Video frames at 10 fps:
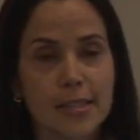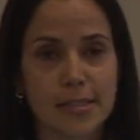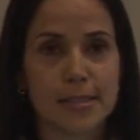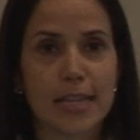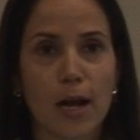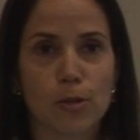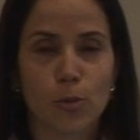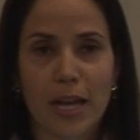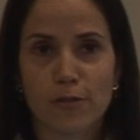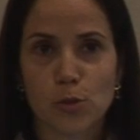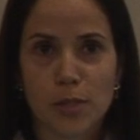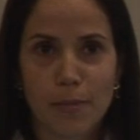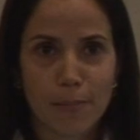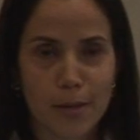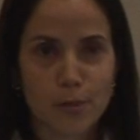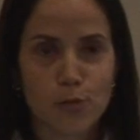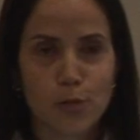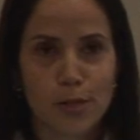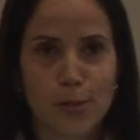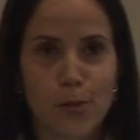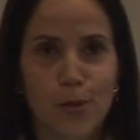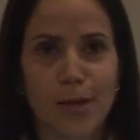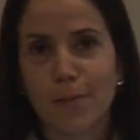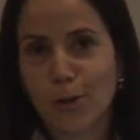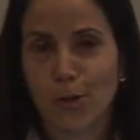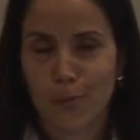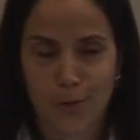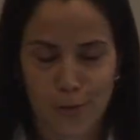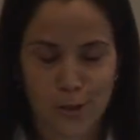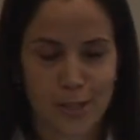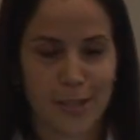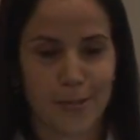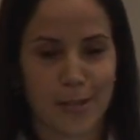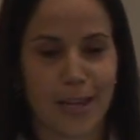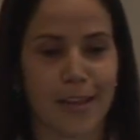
since now I don't have to eat my mom's food anymore, I'm going to be vegetarian.